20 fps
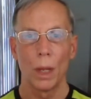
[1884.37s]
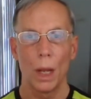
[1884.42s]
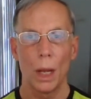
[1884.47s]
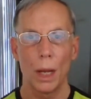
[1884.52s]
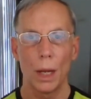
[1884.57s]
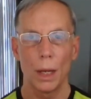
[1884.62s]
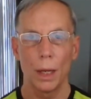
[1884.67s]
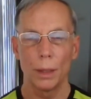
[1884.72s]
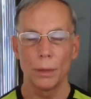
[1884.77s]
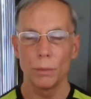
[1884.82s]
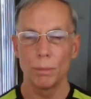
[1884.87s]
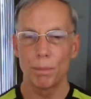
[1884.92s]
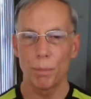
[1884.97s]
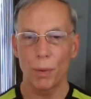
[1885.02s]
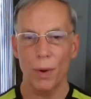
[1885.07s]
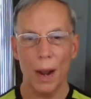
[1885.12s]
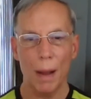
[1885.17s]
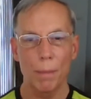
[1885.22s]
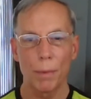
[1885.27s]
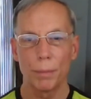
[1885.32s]
uh,
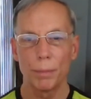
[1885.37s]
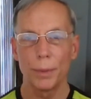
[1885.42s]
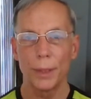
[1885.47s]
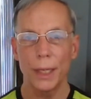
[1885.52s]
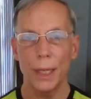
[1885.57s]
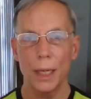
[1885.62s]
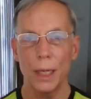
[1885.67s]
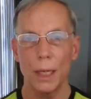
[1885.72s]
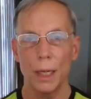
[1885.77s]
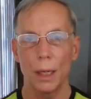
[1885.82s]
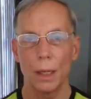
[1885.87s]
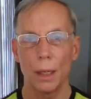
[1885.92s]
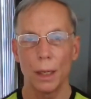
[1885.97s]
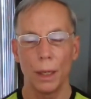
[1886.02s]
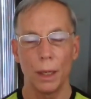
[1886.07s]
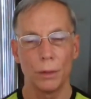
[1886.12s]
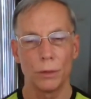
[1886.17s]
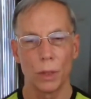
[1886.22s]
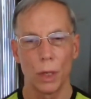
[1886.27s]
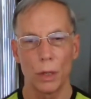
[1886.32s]
probably uh,
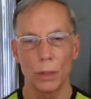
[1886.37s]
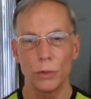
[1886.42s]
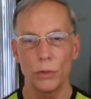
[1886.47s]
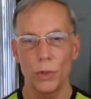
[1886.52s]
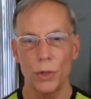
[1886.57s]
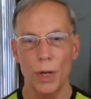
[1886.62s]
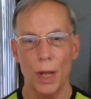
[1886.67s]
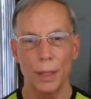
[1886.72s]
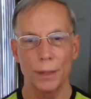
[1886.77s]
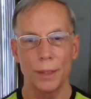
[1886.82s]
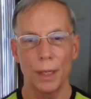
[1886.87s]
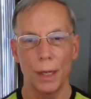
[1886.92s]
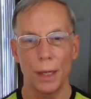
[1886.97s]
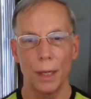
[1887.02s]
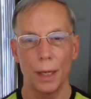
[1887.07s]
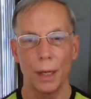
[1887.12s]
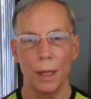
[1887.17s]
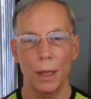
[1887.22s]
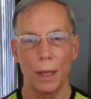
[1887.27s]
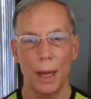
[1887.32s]
as long as you're not
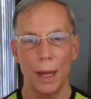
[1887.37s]
taking